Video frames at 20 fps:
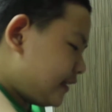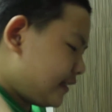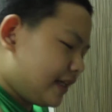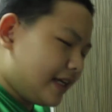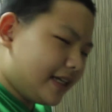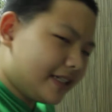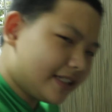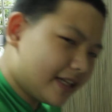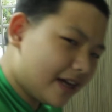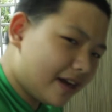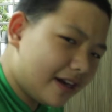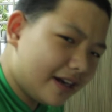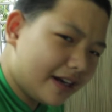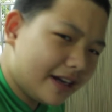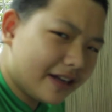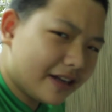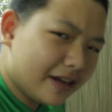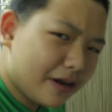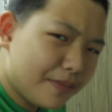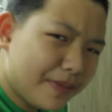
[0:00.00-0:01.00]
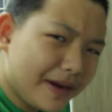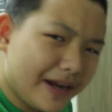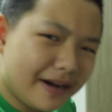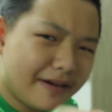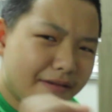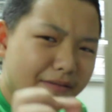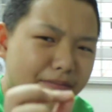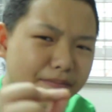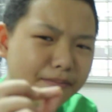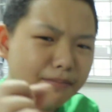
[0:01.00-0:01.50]
tastes a little
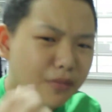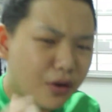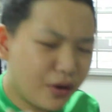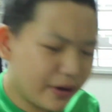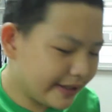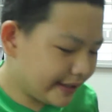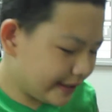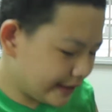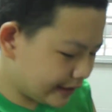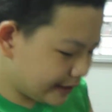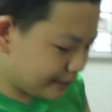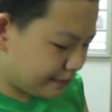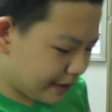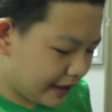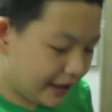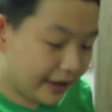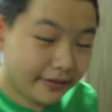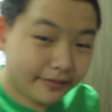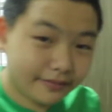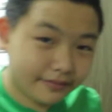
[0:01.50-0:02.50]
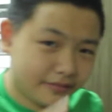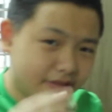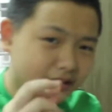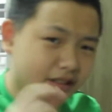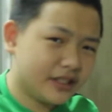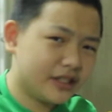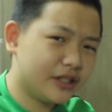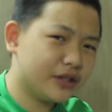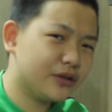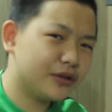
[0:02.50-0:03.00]
bit moist, but
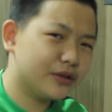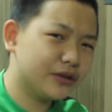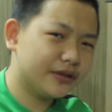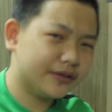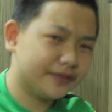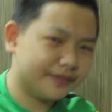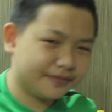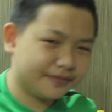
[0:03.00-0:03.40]
still good.